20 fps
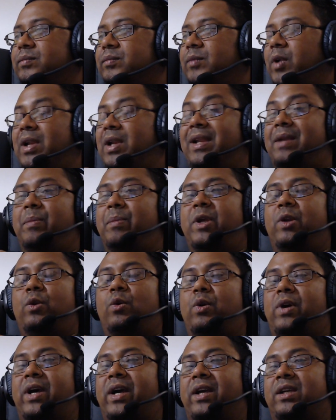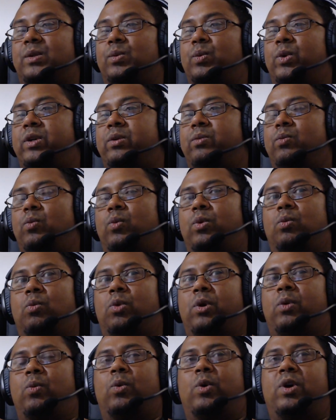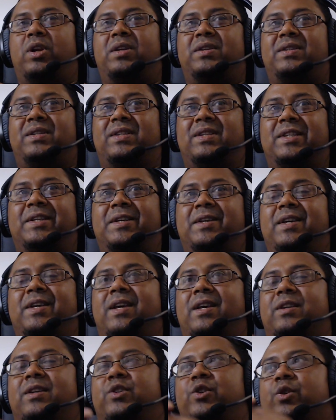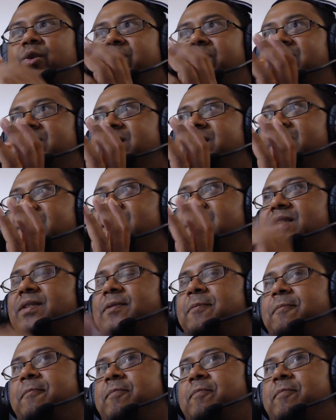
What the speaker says: Let me know, guys. What is it? So is this